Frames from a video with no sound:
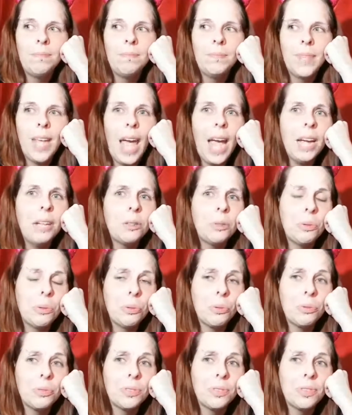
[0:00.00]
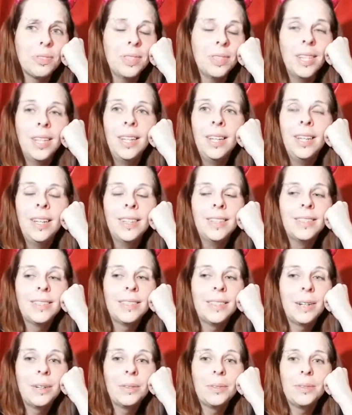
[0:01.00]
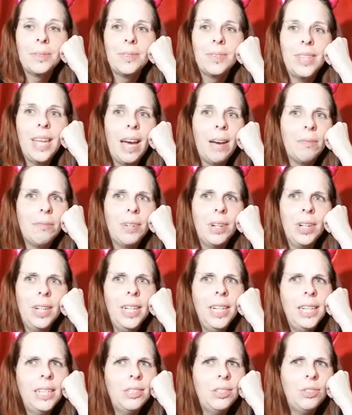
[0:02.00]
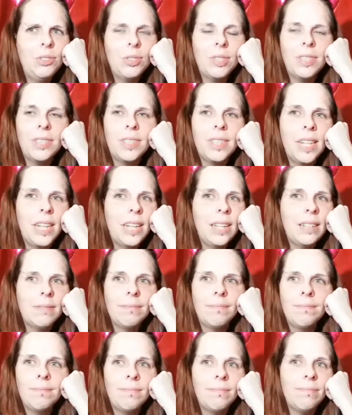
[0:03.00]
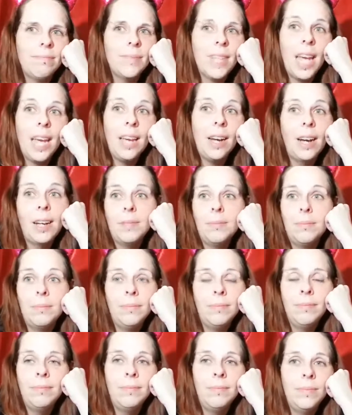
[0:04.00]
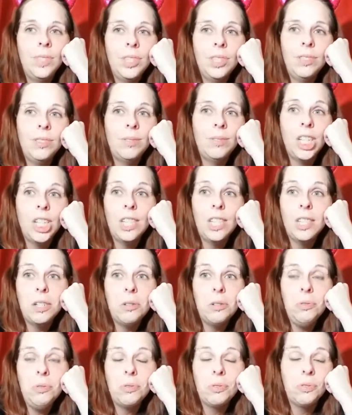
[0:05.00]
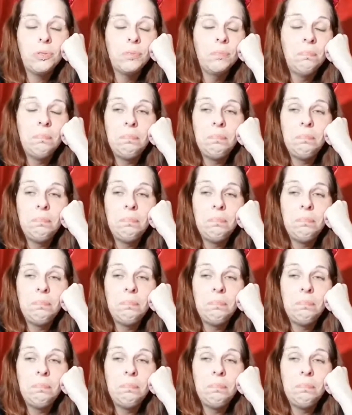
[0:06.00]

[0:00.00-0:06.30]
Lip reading: egg noodles. So yeah, very interesting take on just cheese and noodles.